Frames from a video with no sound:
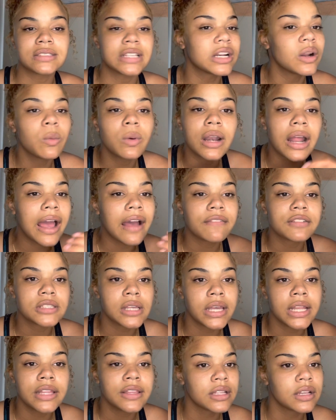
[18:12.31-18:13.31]
I don't want to have
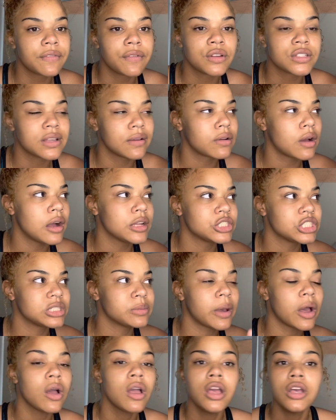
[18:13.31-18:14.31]
anything to feel self-conscious
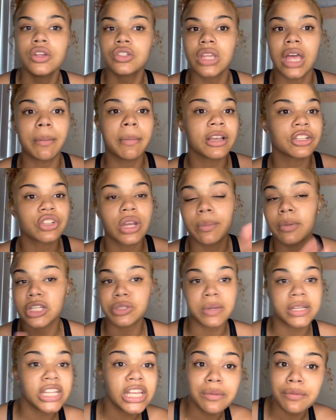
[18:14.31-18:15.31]
about. So I make sure I brush
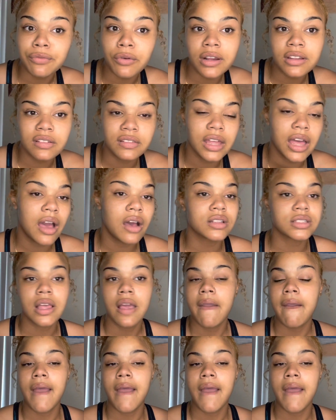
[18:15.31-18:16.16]
my teeth before I leave the house.